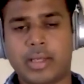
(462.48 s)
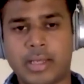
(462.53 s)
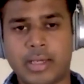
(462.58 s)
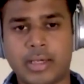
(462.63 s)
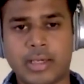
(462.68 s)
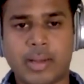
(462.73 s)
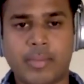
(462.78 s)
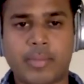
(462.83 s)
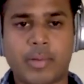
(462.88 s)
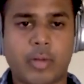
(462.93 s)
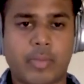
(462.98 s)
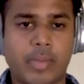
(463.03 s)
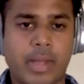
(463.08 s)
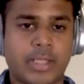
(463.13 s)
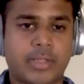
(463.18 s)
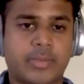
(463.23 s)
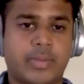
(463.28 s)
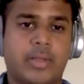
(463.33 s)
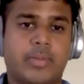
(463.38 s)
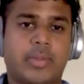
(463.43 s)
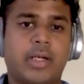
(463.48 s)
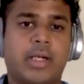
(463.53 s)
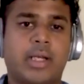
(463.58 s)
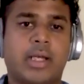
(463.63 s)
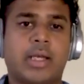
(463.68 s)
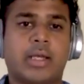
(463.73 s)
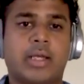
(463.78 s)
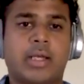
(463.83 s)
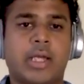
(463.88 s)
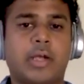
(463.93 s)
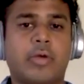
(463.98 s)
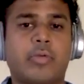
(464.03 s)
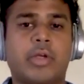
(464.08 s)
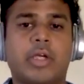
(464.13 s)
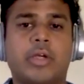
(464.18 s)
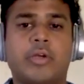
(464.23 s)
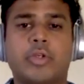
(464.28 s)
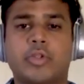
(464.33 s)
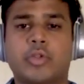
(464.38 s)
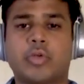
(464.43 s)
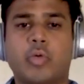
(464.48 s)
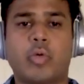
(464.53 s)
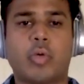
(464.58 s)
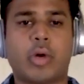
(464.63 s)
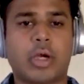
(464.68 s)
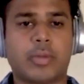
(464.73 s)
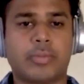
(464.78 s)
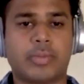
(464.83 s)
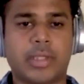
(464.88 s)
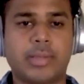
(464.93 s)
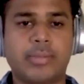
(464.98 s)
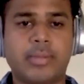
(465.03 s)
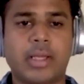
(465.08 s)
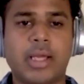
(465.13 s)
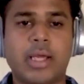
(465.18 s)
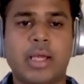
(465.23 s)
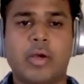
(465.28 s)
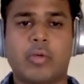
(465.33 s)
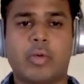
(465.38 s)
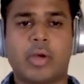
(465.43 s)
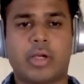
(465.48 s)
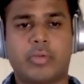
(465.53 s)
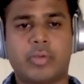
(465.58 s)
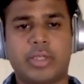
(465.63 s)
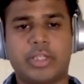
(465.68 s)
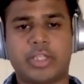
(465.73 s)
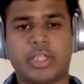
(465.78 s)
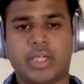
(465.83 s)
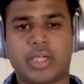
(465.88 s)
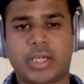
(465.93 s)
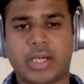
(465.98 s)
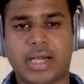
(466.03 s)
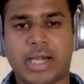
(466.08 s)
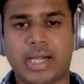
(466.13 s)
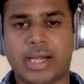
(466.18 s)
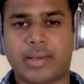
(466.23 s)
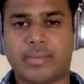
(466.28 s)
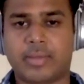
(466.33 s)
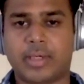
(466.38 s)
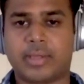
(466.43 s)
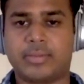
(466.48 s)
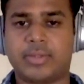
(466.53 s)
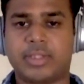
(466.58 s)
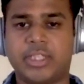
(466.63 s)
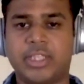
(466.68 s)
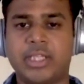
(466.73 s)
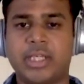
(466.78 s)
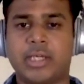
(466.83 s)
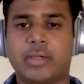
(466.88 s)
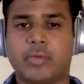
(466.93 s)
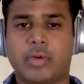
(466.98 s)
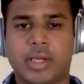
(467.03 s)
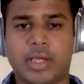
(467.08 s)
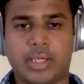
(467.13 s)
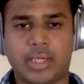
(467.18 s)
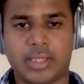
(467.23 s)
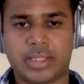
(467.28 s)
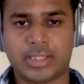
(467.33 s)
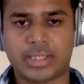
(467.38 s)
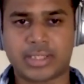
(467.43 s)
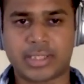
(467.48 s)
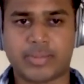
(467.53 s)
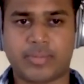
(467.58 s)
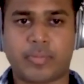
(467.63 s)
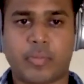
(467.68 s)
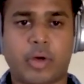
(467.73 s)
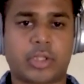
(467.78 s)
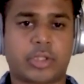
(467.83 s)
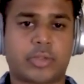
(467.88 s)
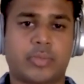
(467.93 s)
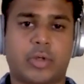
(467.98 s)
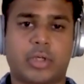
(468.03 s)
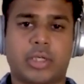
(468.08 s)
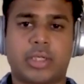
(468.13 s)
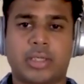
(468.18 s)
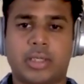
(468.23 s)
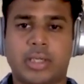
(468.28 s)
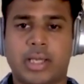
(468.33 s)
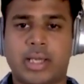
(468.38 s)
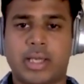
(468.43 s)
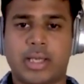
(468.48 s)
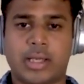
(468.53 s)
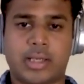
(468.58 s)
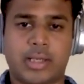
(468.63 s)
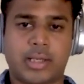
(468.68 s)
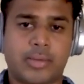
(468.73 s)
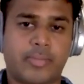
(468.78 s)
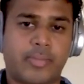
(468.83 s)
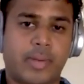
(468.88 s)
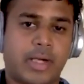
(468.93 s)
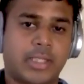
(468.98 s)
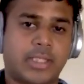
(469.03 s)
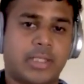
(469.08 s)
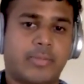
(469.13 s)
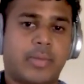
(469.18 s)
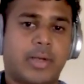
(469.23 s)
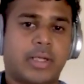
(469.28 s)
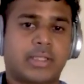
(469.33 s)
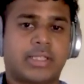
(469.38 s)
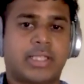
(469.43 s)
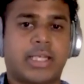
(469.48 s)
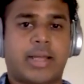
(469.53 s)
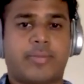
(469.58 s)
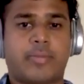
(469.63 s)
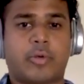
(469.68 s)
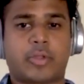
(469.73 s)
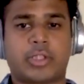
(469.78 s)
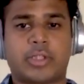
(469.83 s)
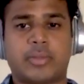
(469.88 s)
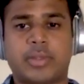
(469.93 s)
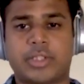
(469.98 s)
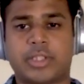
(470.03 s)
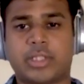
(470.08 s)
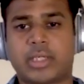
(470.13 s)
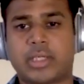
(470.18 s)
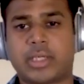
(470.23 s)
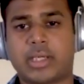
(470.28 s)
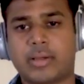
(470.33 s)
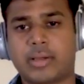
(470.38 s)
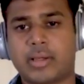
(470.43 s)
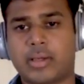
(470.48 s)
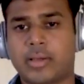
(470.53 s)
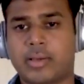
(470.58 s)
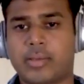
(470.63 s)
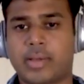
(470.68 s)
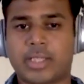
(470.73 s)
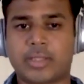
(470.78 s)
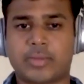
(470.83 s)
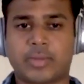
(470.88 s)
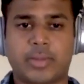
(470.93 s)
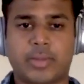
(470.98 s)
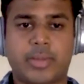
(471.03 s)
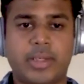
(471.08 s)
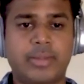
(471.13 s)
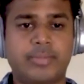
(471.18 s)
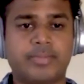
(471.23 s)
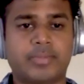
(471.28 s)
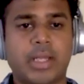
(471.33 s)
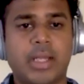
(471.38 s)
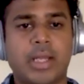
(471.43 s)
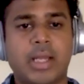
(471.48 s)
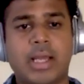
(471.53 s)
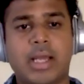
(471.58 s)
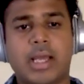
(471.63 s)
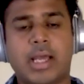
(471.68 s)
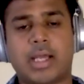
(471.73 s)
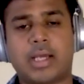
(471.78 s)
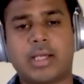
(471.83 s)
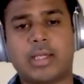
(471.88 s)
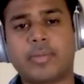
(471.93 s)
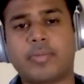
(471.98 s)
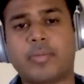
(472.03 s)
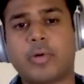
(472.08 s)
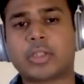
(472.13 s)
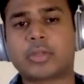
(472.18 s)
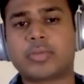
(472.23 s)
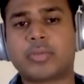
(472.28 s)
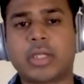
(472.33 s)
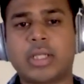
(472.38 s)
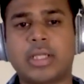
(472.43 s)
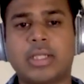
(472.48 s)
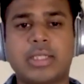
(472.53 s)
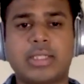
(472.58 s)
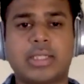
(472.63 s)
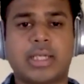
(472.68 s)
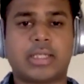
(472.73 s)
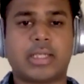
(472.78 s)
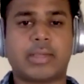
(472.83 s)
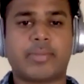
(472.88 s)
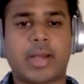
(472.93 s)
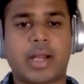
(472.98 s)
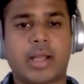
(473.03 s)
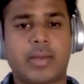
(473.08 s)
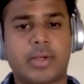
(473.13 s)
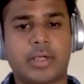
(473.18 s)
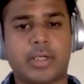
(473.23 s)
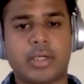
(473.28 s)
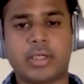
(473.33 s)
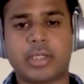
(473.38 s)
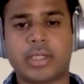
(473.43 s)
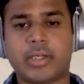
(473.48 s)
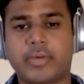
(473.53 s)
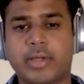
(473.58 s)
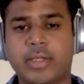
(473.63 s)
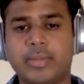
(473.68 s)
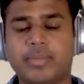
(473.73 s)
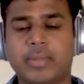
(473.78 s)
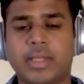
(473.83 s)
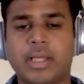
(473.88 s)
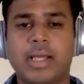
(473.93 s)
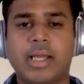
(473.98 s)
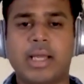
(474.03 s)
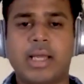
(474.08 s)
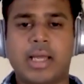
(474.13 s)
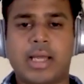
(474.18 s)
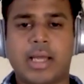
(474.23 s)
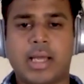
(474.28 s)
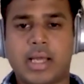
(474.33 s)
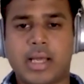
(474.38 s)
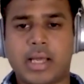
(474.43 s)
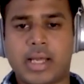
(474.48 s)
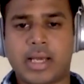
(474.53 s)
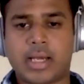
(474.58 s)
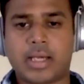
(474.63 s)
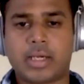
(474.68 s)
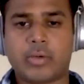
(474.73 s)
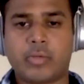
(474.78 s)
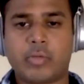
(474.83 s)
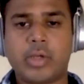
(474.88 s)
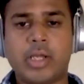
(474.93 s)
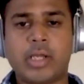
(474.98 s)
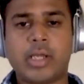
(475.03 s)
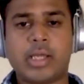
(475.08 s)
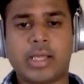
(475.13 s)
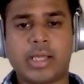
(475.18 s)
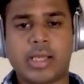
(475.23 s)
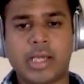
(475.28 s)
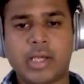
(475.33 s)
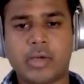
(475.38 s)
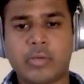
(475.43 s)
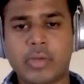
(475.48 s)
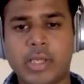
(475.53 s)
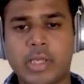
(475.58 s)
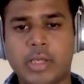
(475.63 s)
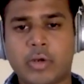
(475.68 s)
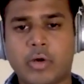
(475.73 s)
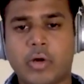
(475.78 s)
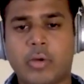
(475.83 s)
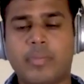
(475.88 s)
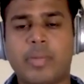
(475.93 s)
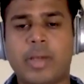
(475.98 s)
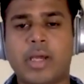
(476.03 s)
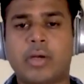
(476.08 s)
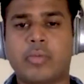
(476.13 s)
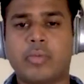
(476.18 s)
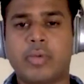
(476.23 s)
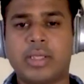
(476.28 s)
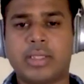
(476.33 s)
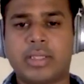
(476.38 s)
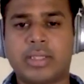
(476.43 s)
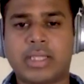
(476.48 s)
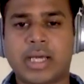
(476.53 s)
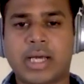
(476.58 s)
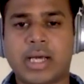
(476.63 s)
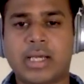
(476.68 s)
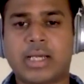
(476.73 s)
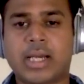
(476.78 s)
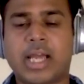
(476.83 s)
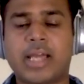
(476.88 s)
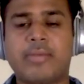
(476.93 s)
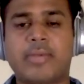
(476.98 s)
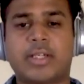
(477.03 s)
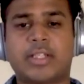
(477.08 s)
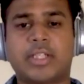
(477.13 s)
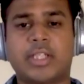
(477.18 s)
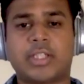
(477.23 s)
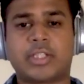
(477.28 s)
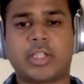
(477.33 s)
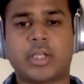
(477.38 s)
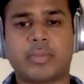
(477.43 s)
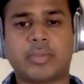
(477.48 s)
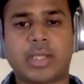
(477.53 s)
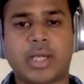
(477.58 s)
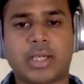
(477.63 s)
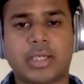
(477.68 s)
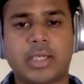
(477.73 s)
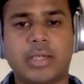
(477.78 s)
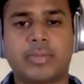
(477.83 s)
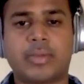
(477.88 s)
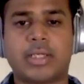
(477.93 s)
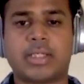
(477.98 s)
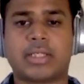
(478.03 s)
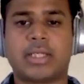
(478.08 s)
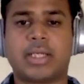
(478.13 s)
number of experiments. Here we're going to show one of them, where we generate a random graph G. It is a POTS model, partition approximation experiment. And in the POTS model, these are the parameters given. And we compare with the naive extension of the Arya